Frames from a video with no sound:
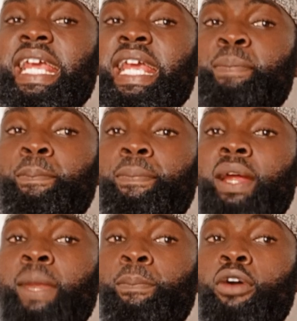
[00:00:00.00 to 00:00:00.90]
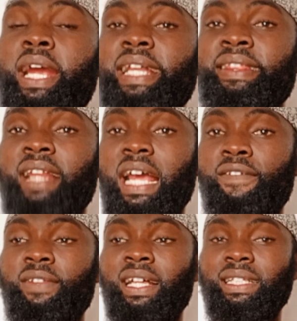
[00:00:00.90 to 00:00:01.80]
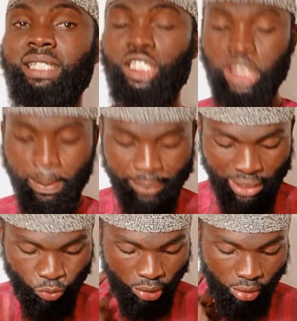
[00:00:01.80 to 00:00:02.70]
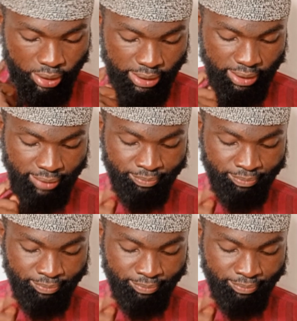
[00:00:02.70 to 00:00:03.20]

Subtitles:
a pocket knife, that is a sharpener, as we call it.